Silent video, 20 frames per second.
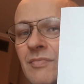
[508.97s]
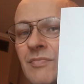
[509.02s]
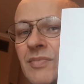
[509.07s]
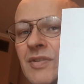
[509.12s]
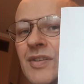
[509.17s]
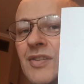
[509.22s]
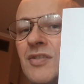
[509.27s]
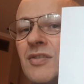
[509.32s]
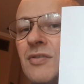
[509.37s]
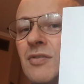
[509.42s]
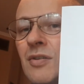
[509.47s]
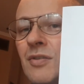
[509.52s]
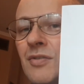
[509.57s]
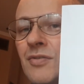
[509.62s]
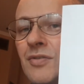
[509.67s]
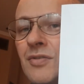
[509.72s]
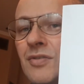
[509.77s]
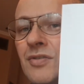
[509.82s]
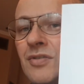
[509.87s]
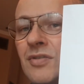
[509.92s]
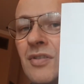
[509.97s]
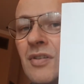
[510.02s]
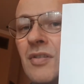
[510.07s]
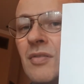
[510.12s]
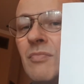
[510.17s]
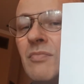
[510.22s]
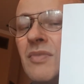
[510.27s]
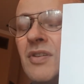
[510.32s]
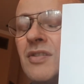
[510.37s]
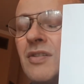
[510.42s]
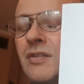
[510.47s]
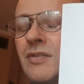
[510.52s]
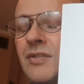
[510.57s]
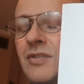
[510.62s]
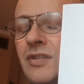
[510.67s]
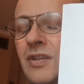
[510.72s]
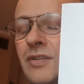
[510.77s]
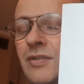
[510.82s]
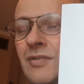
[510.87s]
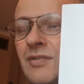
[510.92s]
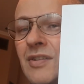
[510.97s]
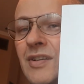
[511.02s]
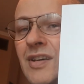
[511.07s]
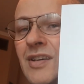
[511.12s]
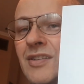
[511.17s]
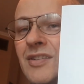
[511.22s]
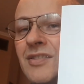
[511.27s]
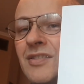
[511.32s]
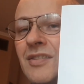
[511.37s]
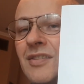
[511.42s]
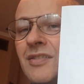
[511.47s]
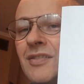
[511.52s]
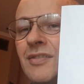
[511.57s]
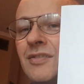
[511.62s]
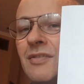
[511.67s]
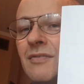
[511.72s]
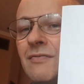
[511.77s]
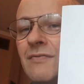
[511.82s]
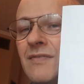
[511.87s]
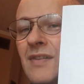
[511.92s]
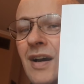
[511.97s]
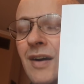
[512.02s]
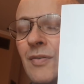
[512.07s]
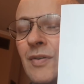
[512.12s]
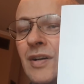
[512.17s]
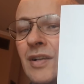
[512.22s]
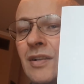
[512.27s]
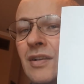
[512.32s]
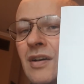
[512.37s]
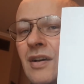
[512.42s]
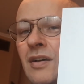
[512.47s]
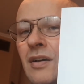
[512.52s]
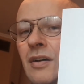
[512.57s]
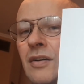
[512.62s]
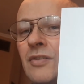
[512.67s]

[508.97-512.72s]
Please don't misarticulate the vowel,